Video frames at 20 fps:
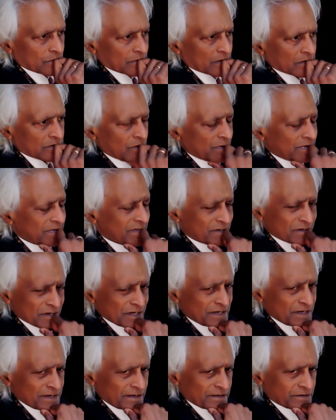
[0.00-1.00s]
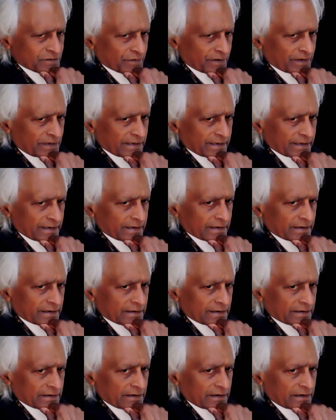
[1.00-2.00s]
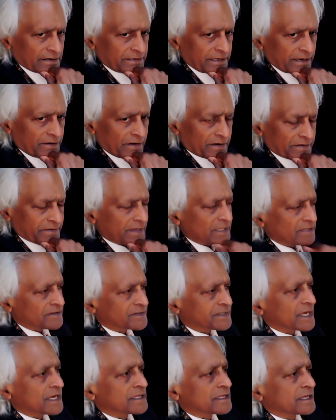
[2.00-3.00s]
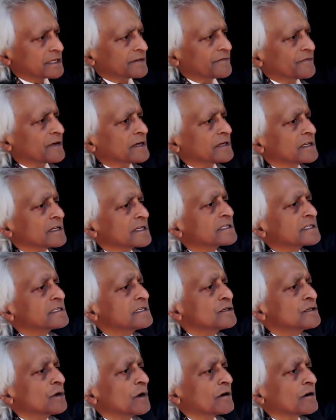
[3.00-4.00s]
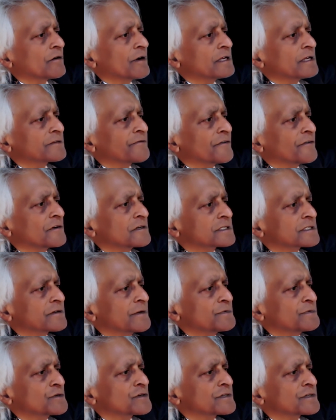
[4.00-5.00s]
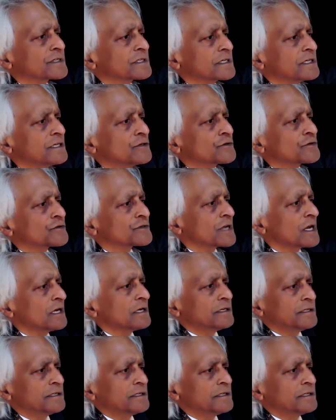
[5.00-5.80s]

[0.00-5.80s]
So it's really a daring thing to say that if we can listen to our great first scriptures and teachers,